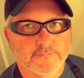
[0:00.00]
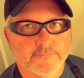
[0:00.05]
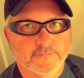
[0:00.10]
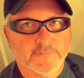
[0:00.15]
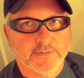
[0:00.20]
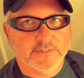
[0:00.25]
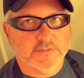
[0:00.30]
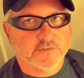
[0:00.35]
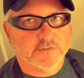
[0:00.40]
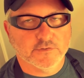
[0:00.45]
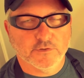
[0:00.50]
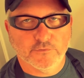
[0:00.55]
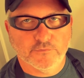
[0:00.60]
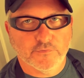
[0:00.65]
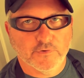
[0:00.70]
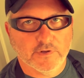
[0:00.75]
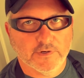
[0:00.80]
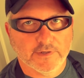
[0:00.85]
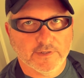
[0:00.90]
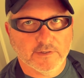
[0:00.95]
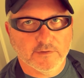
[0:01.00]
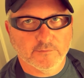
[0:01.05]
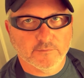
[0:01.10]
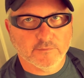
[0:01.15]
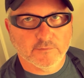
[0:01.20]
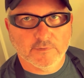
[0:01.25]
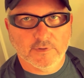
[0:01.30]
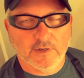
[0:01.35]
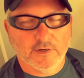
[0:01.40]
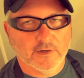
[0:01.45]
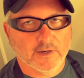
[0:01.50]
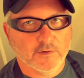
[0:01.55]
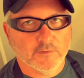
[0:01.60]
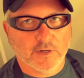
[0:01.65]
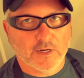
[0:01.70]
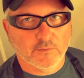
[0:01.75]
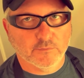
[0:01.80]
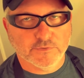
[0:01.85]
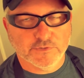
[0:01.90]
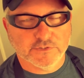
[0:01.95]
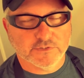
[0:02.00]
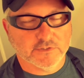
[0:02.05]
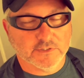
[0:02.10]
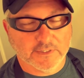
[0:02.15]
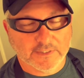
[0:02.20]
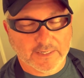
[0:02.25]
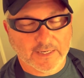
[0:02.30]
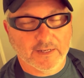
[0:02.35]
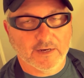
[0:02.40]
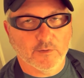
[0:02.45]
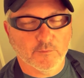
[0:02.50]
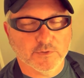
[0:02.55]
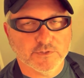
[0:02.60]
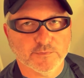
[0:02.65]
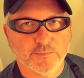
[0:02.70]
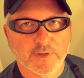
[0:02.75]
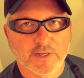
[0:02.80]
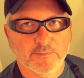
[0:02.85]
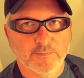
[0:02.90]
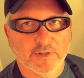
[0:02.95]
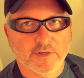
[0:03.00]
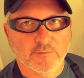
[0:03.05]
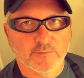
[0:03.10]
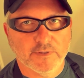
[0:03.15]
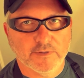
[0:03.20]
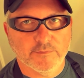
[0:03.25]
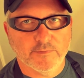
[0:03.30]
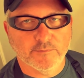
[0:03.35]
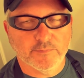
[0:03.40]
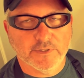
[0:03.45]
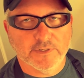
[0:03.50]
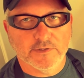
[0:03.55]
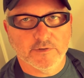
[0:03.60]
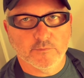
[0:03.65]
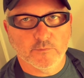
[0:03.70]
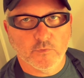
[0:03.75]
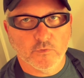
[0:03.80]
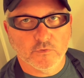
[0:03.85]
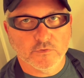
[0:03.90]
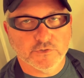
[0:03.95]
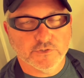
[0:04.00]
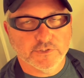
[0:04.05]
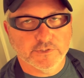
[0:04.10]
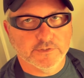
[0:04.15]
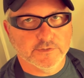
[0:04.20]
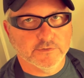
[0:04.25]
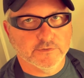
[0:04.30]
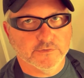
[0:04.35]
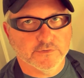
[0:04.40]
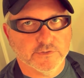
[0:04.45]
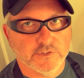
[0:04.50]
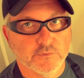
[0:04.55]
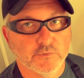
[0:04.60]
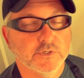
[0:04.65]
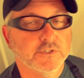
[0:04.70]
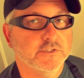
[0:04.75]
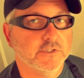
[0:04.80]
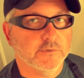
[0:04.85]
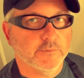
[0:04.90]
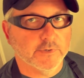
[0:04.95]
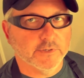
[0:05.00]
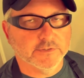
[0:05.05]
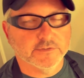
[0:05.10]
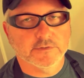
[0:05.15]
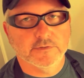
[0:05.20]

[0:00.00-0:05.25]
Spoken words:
It's so funny. I wish Madam Mim had been in it more, and she originally was.